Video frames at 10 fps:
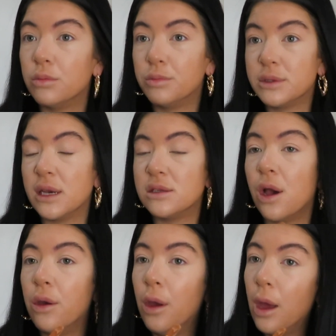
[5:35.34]

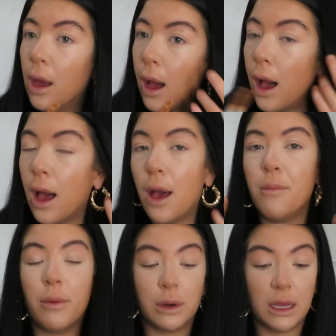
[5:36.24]
potato,
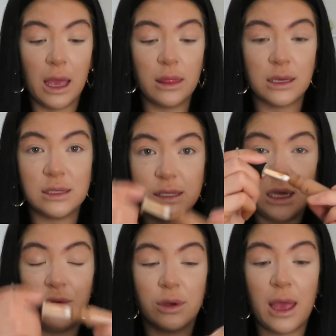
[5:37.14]
I'm going to get the
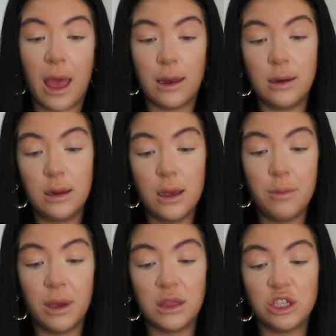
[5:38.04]
concealer again,
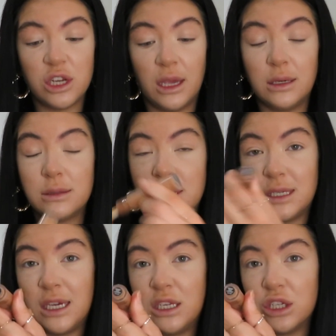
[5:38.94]
but in the shade
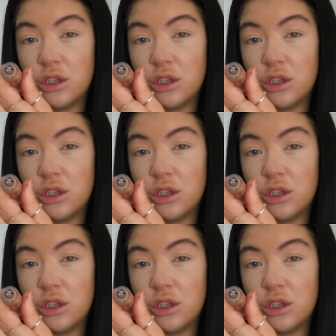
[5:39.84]
deep